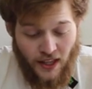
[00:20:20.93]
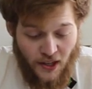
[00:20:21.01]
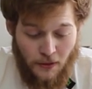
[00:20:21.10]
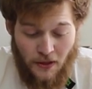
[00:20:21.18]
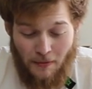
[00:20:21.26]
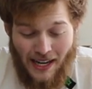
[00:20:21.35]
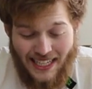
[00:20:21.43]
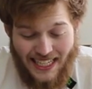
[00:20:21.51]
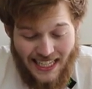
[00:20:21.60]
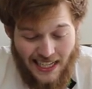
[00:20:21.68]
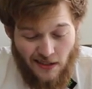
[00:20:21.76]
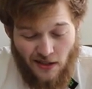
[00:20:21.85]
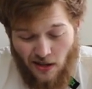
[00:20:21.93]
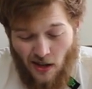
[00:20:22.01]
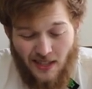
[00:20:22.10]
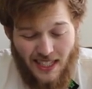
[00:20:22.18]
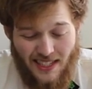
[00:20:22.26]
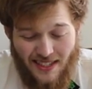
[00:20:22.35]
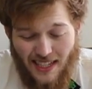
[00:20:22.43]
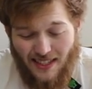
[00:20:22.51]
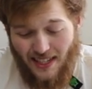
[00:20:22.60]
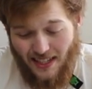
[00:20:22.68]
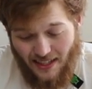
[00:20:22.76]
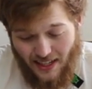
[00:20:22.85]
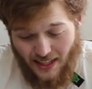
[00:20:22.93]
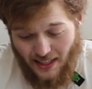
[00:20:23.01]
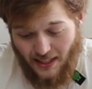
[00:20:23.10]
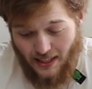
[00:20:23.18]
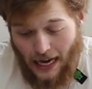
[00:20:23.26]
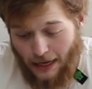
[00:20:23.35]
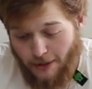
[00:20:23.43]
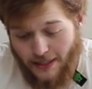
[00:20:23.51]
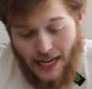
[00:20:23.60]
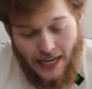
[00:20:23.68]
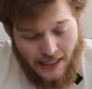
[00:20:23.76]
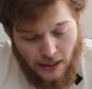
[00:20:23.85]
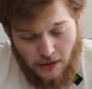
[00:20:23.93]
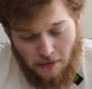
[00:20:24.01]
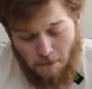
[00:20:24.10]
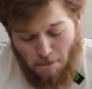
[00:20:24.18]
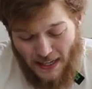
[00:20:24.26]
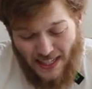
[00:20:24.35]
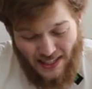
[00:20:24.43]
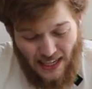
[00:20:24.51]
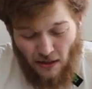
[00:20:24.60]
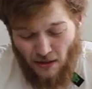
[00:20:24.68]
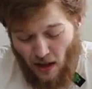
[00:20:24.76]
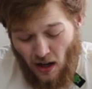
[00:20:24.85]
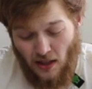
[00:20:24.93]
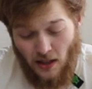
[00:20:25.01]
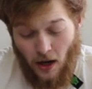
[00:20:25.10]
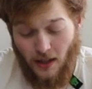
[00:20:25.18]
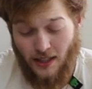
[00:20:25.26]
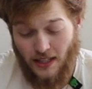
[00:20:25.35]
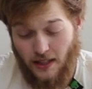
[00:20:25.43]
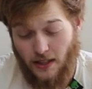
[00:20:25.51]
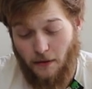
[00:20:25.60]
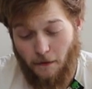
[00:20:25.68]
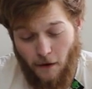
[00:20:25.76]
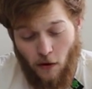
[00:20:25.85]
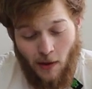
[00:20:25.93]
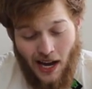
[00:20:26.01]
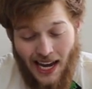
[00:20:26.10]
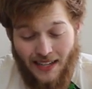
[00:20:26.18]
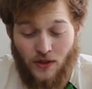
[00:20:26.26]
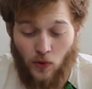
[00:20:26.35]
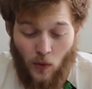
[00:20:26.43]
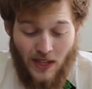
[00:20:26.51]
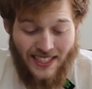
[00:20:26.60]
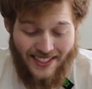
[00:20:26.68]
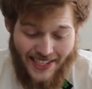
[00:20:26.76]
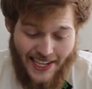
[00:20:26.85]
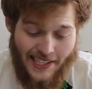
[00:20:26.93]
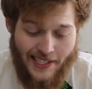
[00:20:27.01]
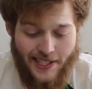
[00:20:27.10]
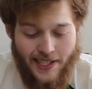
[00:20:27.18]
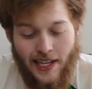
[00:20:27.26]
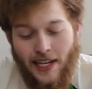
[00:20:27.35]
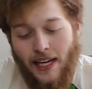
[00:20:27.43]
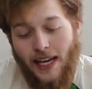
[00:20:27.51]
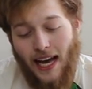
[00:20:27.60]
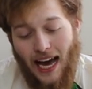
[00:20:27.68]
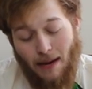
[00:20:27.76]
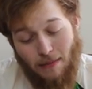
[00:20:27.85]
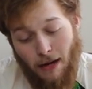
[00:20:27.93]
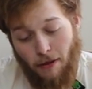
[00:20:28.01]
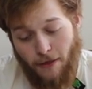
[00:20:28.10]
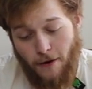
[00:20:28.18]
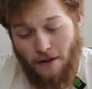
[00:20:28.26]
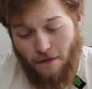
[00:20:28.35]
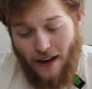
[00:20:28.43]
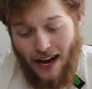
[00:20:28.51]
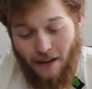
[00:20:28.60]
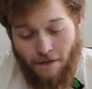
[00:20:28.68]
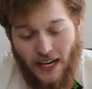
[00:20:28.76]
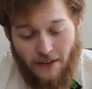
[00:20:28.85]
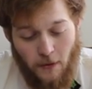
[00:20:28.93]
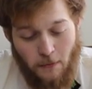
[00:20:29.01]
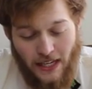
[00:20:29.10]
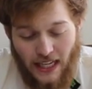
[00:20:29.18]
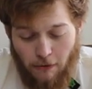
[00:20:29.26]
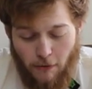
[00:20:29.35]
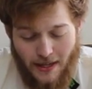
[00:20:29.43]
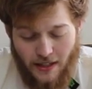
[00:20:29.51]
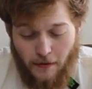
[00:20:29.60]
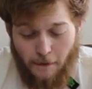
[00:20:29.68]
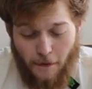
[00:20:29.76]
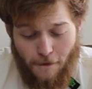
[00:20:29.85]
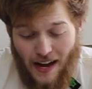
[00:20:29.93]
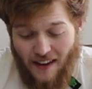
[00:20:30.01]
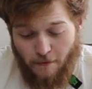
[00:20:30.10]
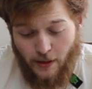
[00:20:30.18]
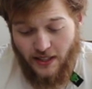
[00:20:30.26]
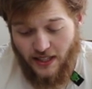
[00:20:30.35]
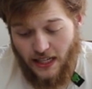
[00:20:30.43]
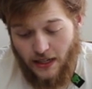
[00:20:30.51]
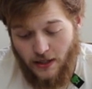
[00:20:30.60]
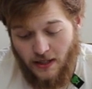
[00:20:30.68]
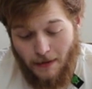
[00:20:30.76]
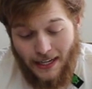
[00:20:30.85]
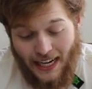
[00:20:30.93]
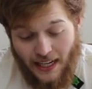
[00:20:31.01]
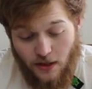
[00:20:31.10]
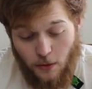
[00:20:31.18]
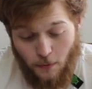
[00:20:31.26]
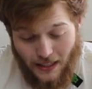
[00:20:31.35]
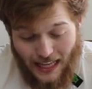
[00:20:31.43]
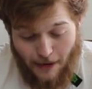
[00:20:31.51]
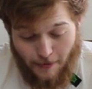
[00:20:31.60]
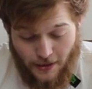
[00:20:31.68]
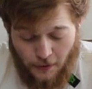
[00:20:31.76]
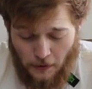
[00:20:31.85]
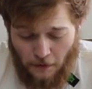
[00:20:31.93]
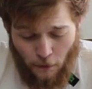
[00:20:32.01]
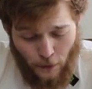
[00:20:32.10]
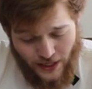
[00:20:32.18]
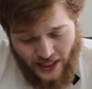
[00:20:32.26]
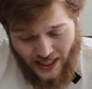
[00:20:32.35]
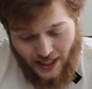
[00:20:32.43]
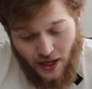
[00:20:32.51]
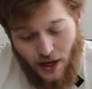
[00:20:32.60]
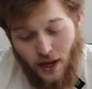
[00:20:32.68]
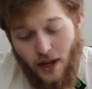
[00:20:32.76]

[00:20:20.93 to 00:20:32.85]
YouTube ID is Chauncey666. I was diagnosed with B-cell non-Hodgkin's lymphoma at 26. I am now 35, and after being in remission for 5 plus years, my cancer relapsed in 2014.